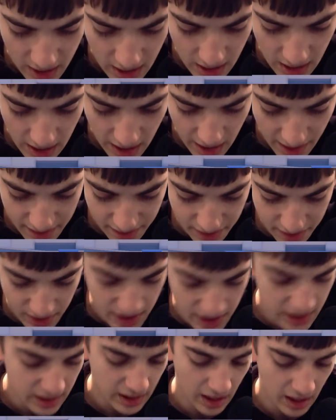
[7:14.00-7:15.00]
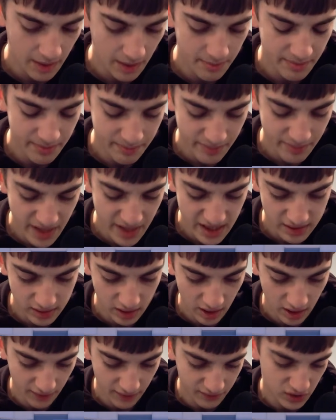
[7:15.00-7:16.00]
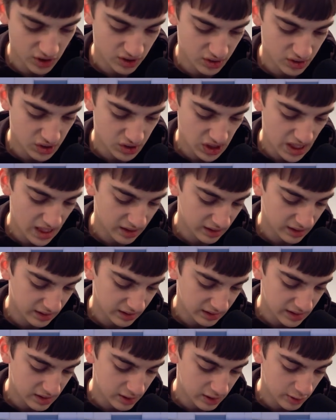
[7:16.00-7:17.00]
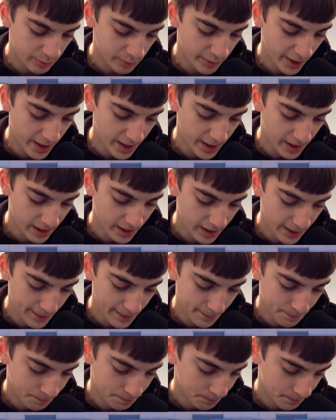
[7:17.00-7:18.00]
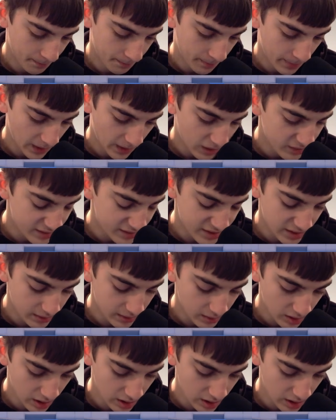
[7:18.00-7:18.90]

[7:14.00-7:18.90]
I think I'm best off just staying like this, but... let's see.